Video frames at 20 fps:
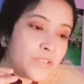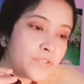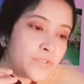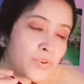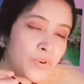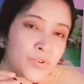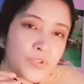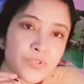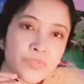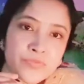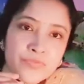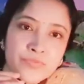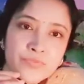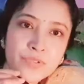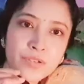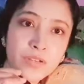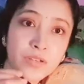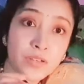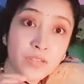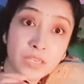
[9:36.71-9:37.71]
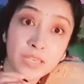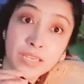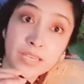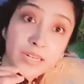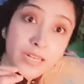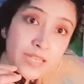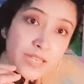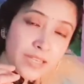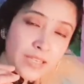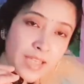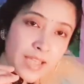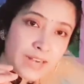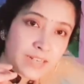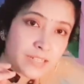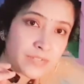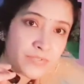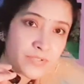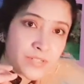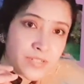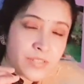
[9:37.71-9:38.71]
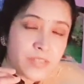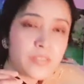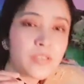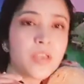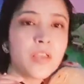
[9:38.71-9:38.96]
sort of healing activities,